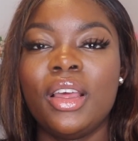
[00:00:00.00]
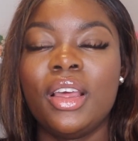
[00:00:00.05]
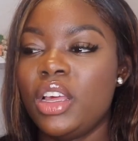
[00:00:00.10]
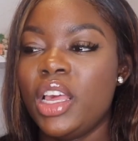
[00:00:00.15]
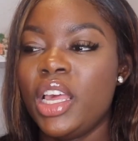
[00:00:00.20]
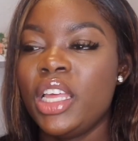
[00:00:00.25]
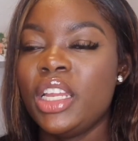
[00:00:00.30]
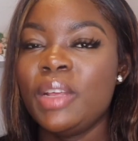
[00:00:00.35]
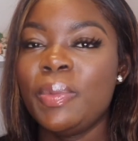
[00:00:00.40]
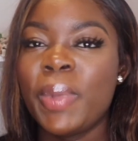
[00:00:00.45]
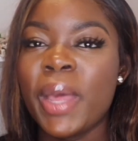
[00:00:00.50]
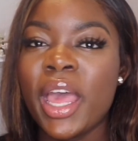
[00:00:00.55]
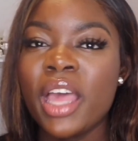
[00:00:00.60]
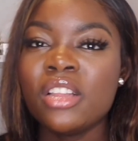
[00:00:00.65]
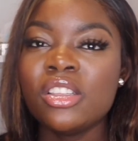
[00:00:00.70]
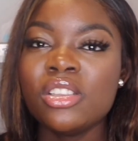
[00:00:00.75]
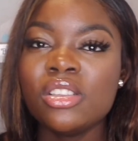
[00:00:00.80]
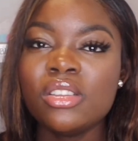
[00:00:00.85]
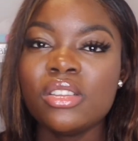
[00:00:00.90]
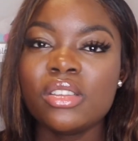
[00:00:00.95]
It
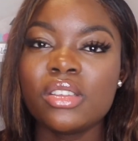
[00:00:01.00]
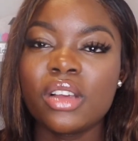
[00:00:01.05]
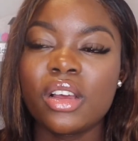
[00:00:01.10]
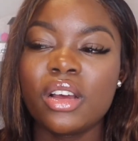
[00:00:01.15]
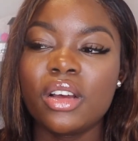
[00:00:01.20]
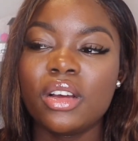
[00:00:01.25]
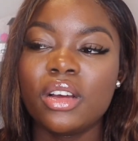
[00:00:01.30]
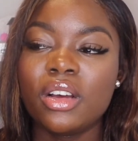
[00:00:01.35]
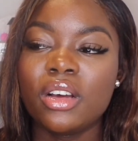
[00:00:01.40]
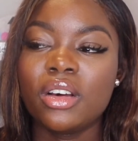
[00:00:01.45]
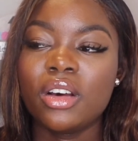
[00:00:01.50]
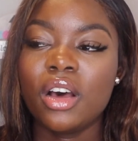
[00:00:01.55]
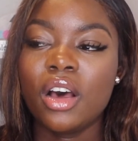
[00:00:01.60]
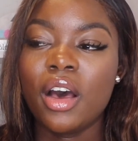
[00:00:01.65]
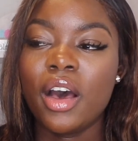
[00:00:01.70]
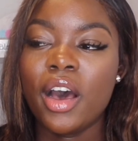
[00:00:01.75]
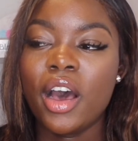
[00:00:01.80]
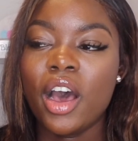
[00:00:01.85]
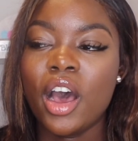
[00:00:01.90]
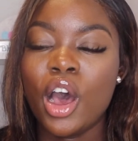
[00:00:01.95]
depends
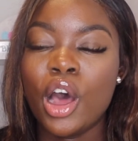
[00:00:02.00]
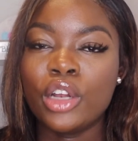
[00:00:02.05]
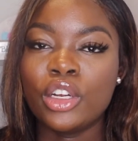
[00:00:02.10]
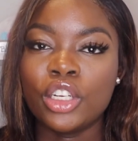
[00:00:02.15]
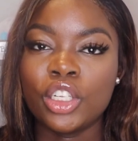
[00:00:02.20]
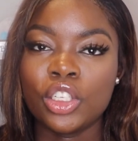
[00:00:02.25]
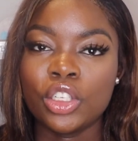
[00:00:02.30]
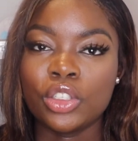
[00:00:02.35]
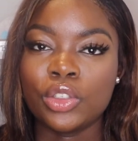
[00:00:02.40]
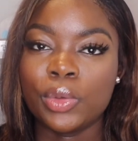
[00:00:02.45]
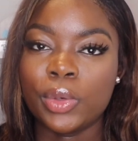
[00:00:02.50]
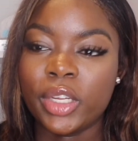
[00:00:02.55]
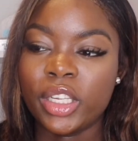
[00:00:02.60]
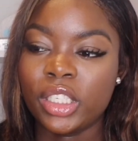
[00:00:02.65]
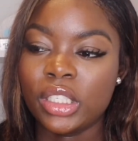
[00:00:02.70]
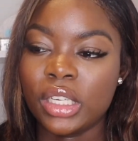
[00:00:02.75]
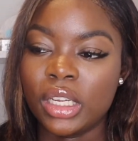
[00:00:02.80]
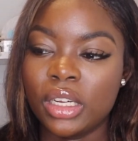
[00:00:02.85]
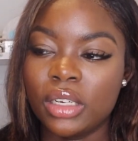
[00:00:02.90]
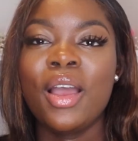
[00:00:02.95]
on the
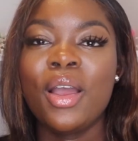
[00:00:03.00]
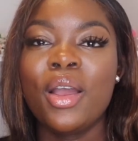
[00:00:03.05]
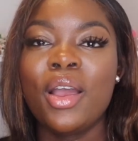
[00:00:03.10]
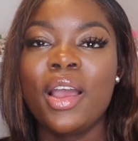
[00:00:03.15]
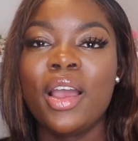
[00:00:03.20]
situation.